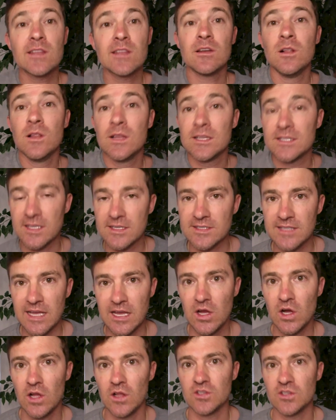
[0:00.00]
at the holistic
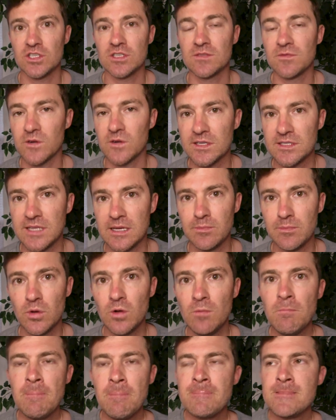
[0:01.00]
psychologist, for
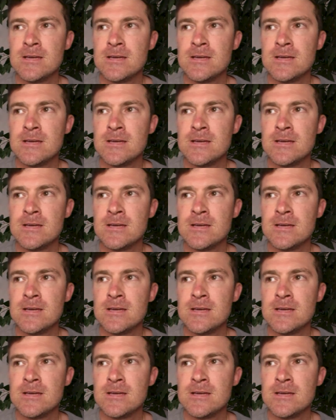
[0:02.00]
example,